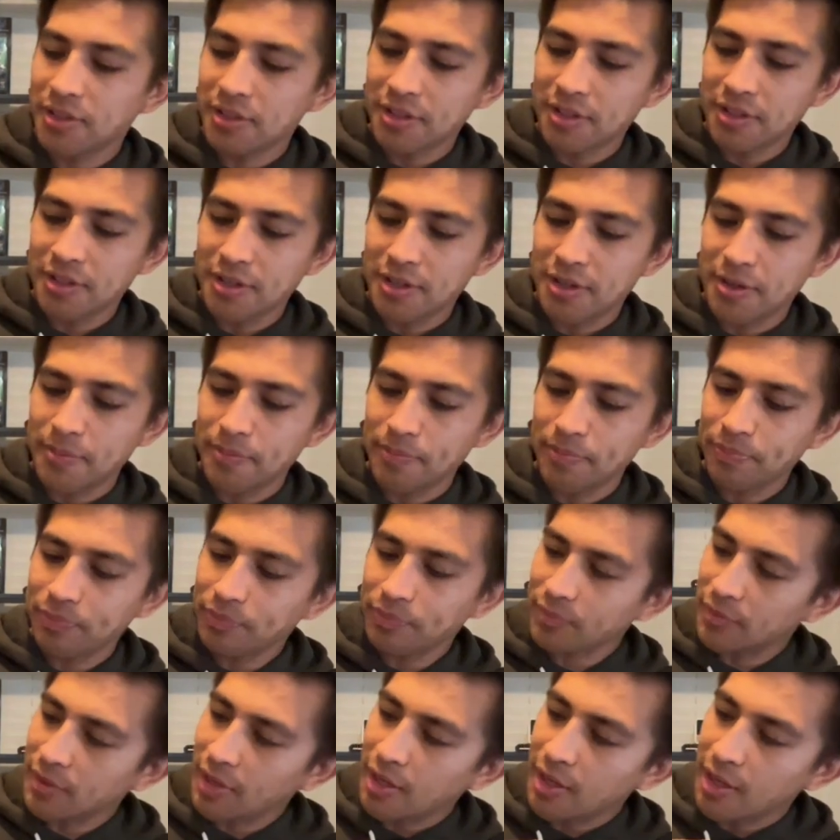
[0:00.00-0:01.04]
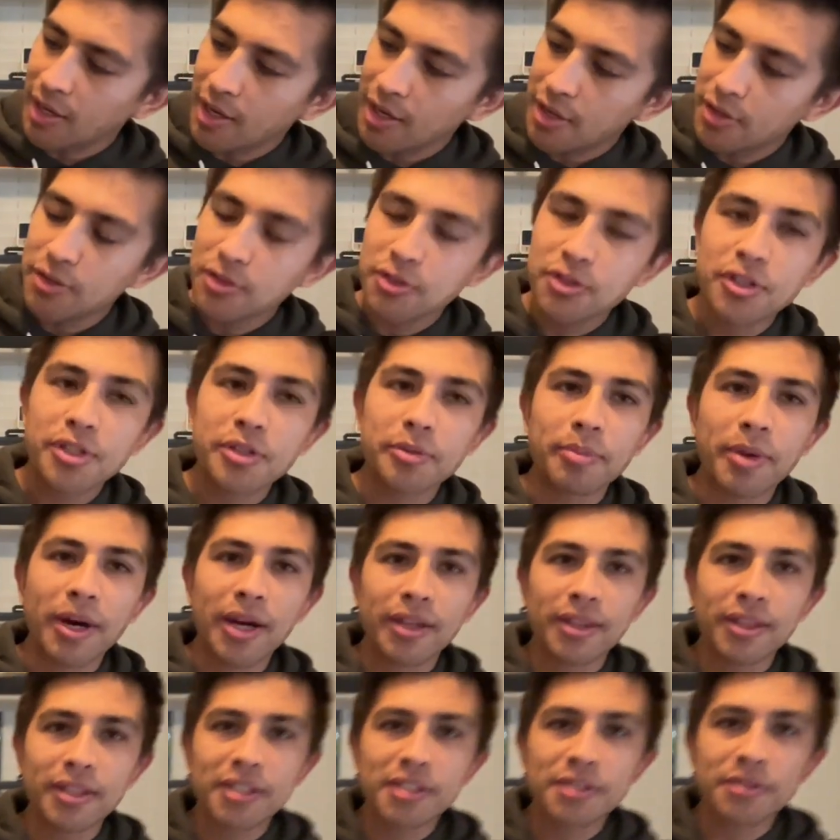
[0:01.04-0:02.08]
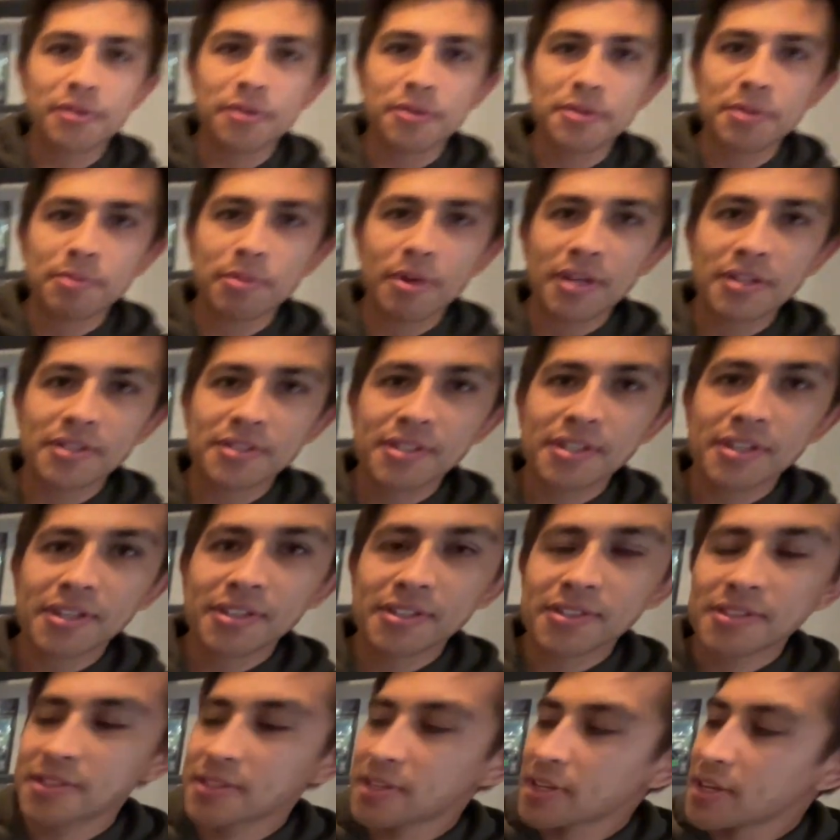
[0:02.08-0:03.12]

I usually buy things from SpaceX,